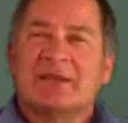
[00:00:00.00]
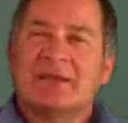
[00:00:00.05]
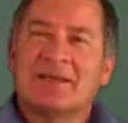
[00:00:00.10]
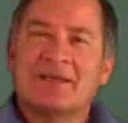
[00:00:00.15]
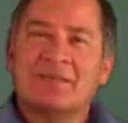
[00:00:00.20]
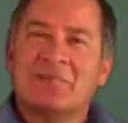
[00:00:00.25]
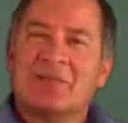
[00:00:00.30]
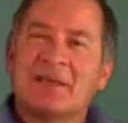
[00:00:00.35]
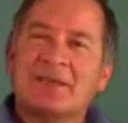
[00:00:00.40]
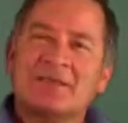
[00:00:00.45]
I
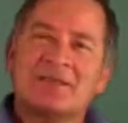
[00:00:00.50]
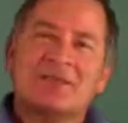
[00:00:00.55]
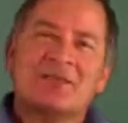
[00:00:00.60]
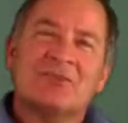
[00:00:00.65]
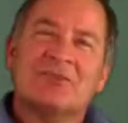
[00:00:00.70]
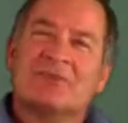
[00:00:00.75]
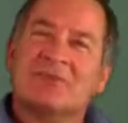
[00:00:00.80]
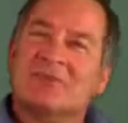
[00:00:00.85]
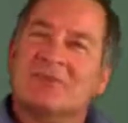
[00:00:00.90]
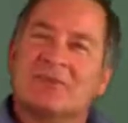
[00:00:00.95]
can paste
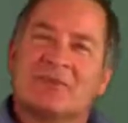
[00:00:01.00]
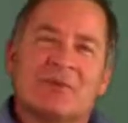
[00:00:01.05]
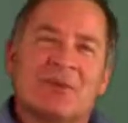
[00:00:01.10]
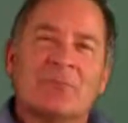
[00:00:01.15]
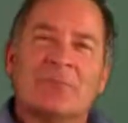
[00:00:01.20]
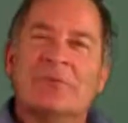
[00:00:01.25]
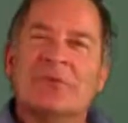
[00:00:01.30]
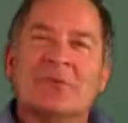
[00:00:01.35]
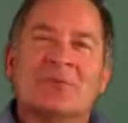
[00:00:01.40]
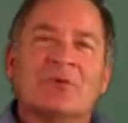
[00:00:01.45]
in your
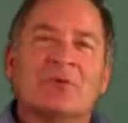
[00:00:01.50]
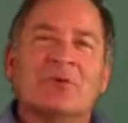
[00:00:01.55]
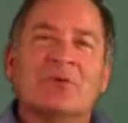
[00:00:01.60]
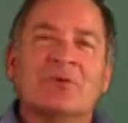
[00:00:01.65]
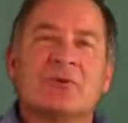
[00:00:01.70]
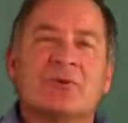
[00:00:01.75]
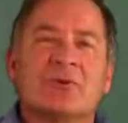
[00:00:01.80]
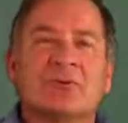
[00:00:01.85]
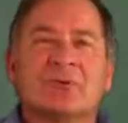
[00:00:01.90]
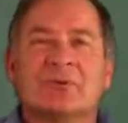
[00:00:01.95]
company
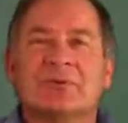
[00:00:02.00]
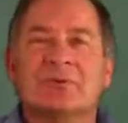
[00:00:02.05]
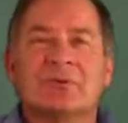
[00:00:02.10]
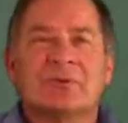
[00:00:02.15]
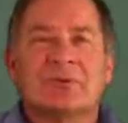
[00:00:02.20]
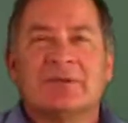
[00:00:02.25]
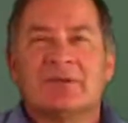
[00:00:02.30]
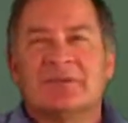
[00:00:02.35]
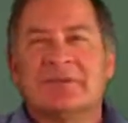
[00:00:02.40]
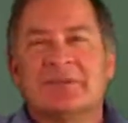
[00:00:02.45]
logo
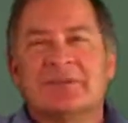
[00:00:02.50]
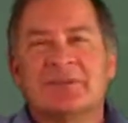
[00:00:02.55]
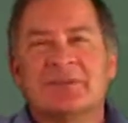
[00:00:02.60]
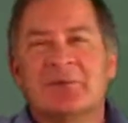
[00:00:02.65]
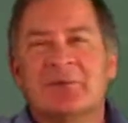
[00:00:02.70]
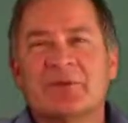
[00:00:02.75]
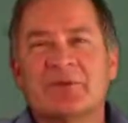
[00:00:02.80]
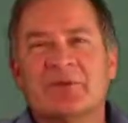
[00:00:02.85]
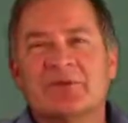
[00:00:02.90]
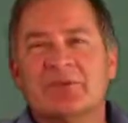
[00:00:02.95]
or
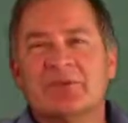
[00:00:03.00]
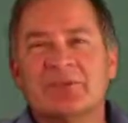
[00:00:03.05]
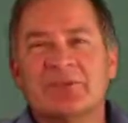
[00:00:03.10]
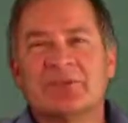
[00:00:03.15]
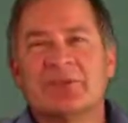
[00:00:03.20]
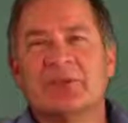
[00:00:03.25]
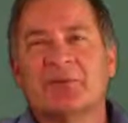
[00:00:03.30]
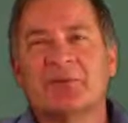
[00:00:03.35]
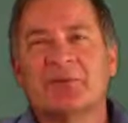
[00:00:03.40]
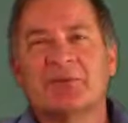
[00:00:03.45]
some other
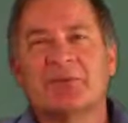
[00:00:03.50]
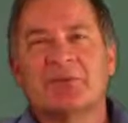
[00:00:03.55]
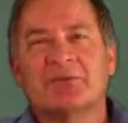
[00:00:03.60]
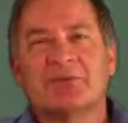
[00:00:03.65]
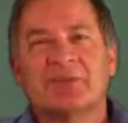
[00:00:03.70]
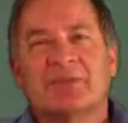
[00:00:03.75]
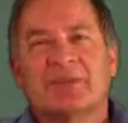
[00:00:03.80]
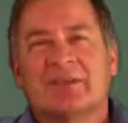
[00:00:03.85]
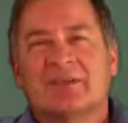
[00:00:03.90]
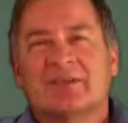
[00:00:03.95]
still
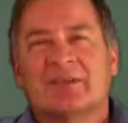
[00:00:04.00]
image